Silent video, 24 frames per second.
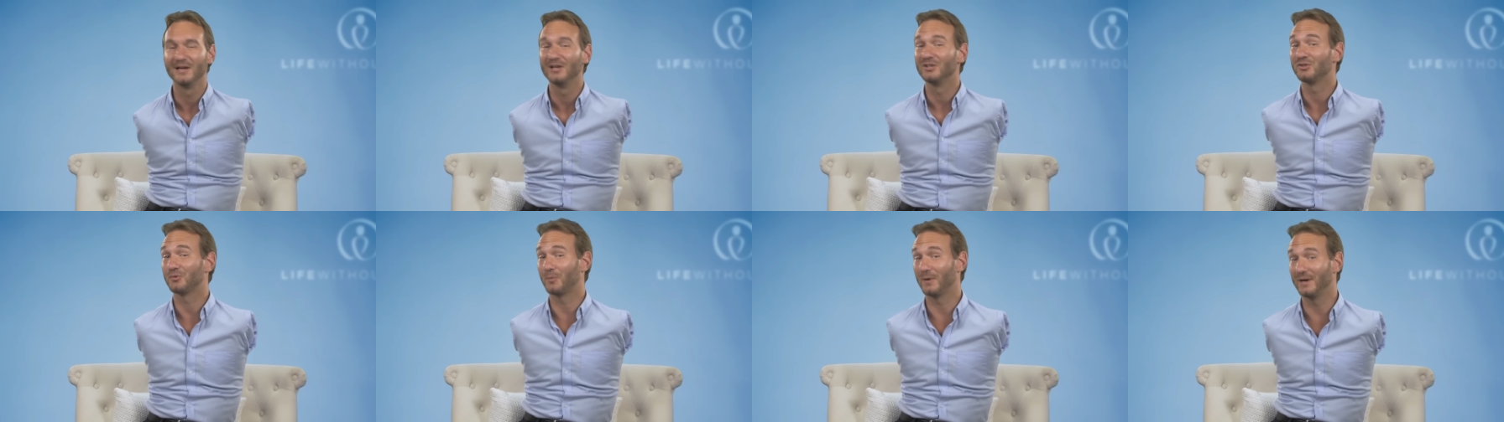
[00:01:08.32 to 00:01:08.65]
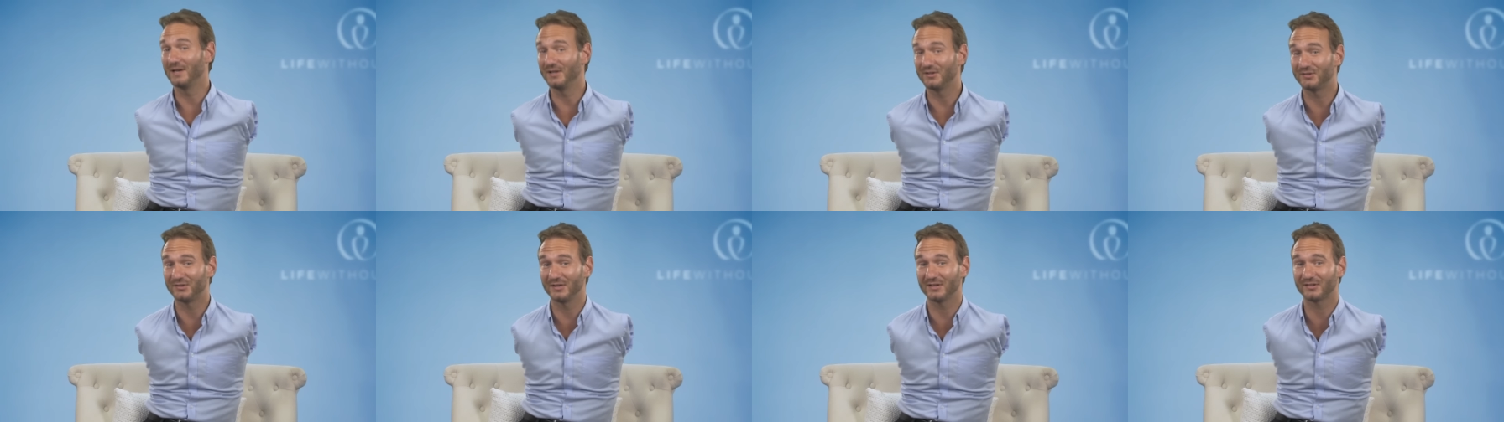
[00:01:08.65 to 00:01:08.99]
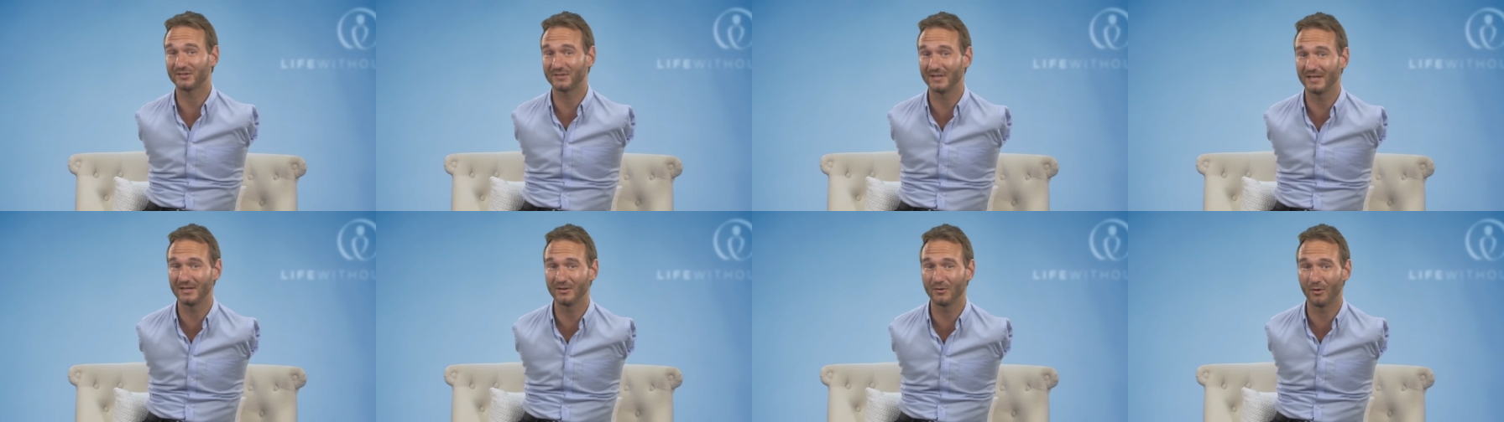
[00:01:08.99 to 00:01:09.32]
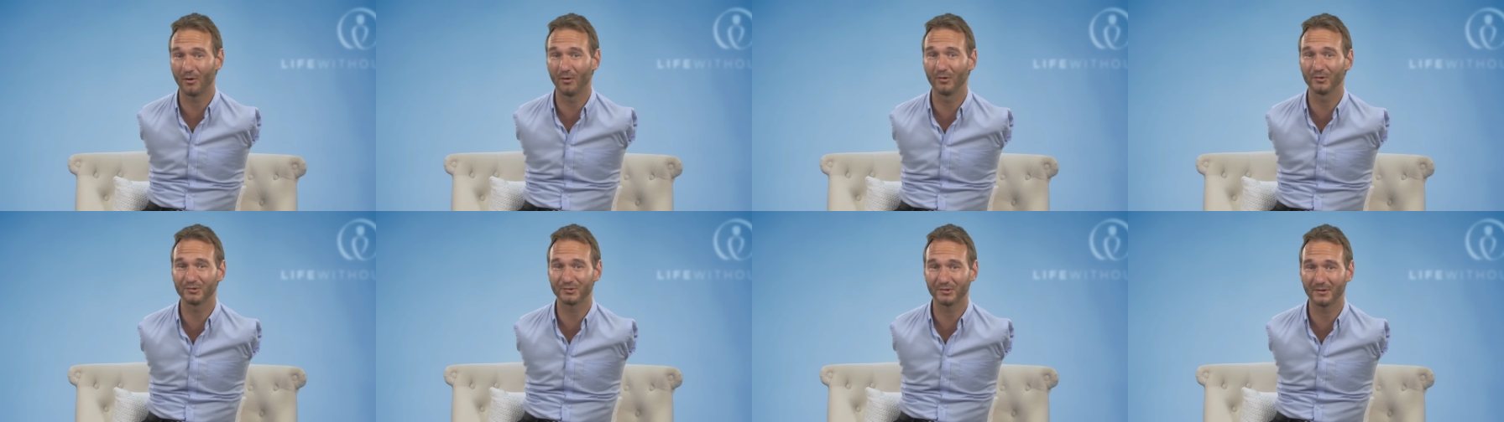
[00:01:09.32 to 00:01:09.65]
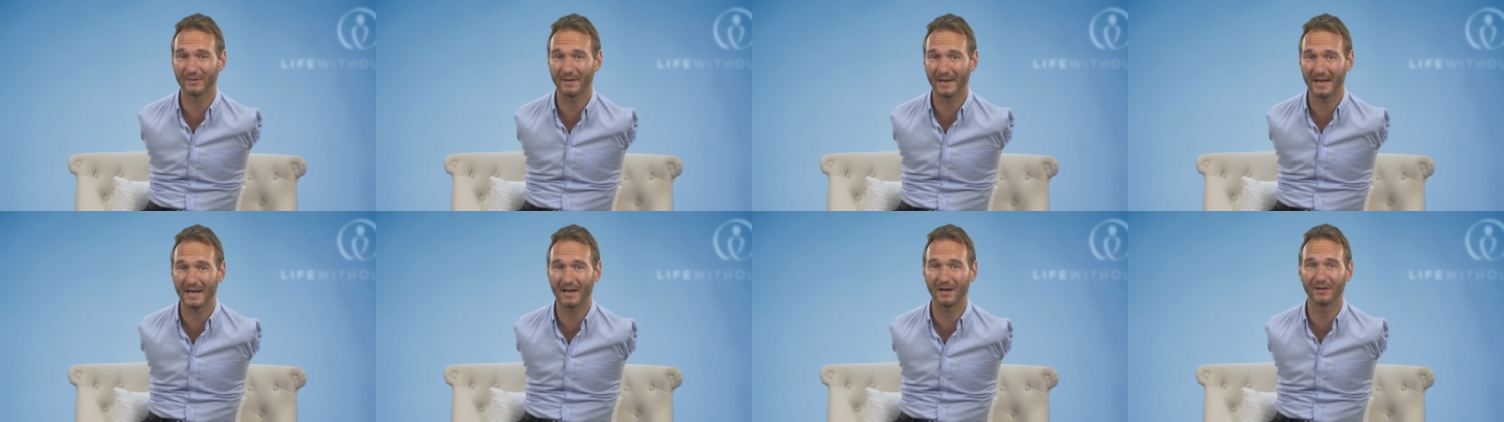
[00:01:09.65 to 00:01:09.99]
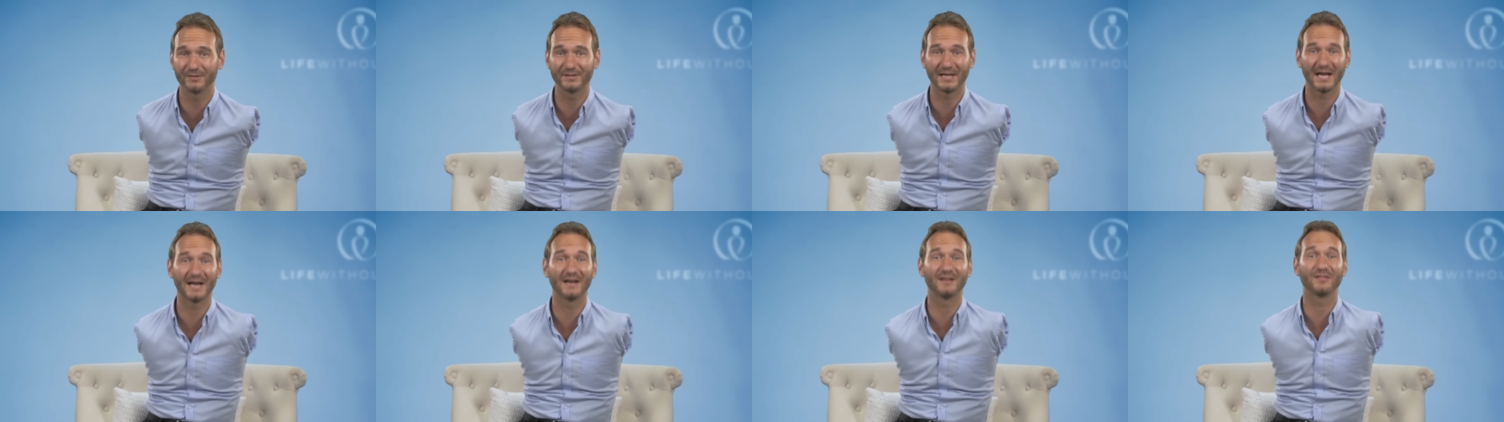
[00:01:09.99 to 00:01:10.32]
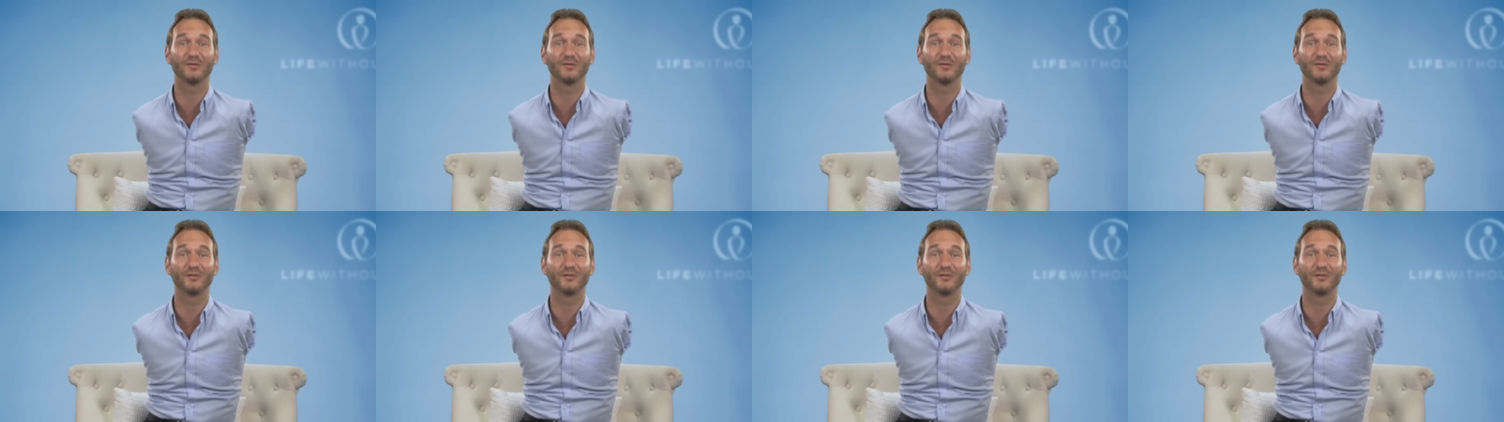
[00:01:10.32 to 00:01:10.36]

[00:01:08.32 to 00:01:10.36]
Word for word: 2016 also held out